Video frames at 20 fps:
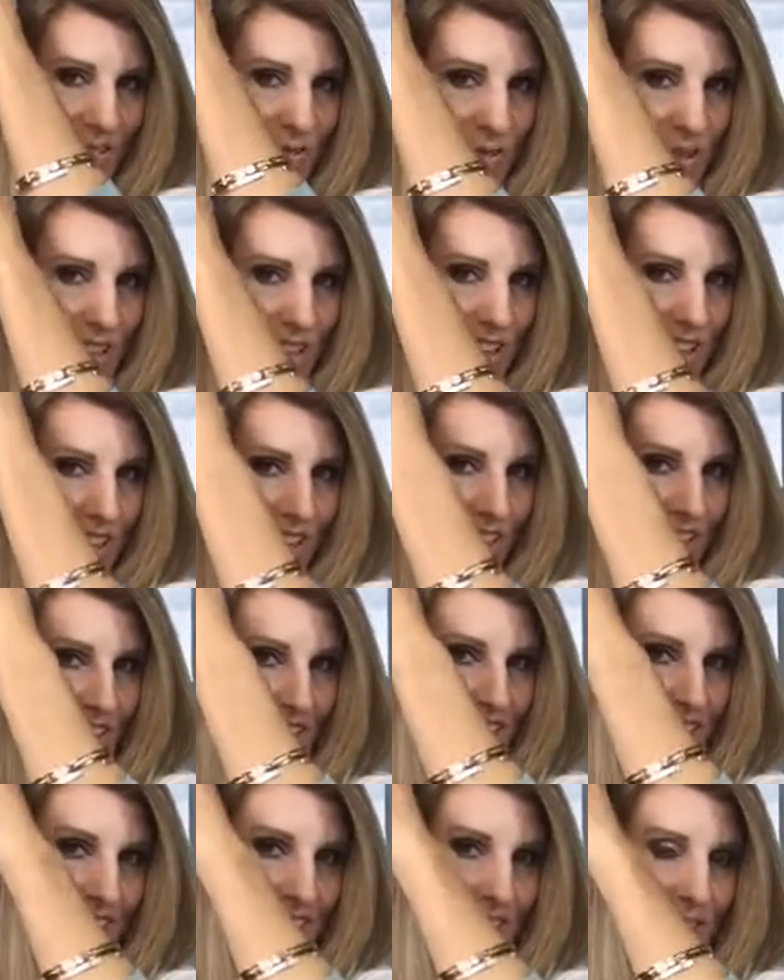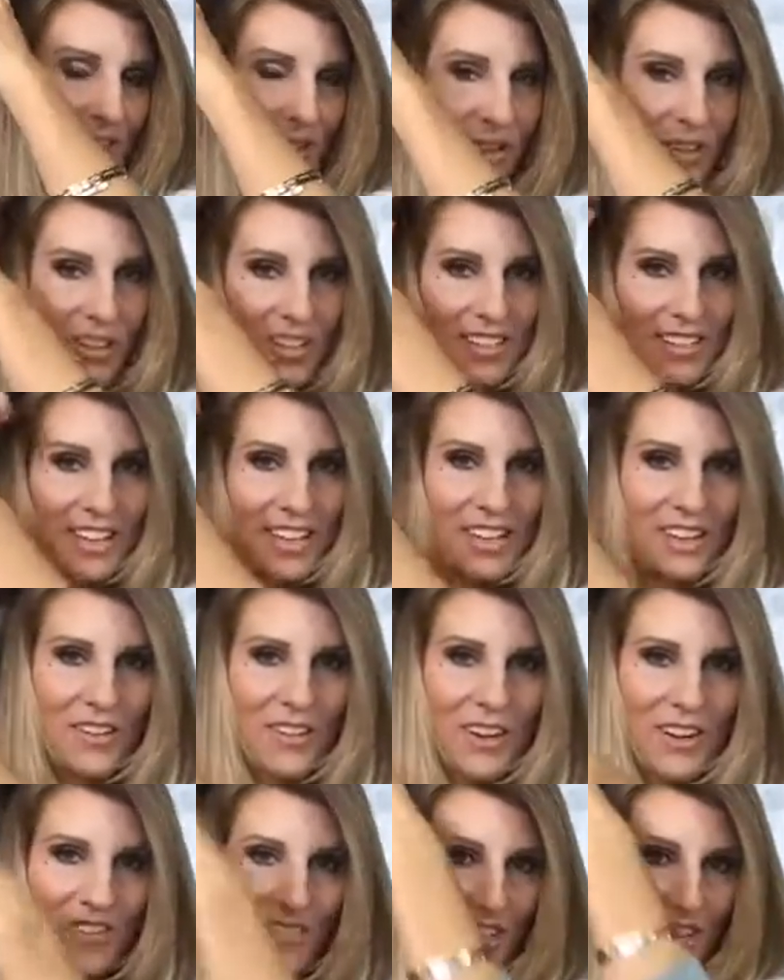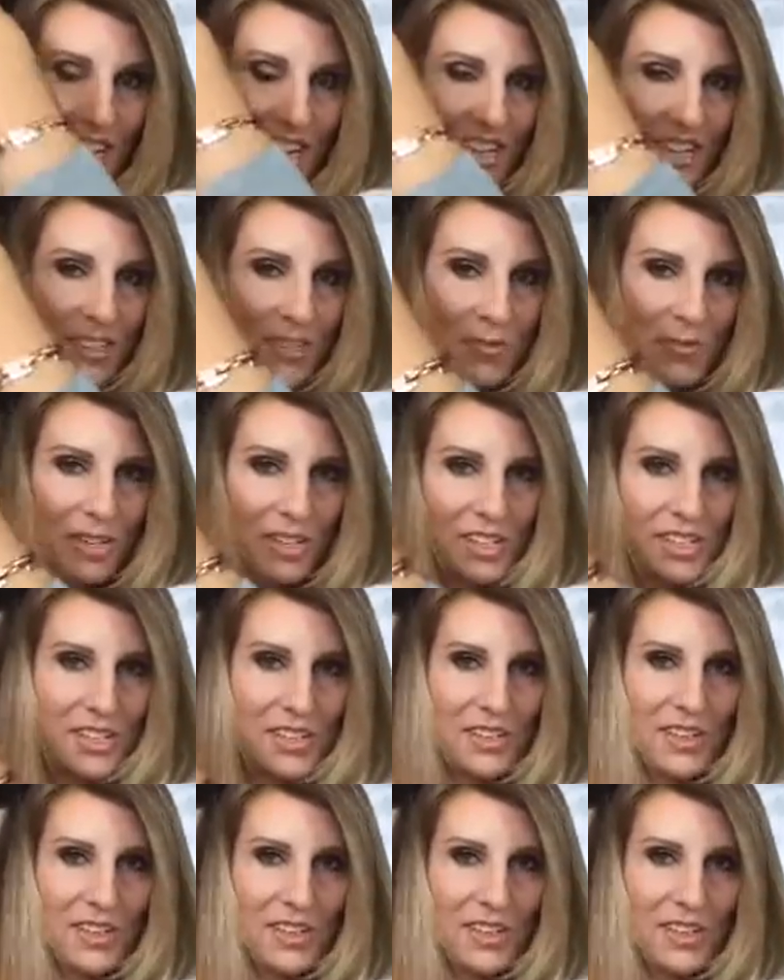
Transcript: with all the things I wrote because I go off track too much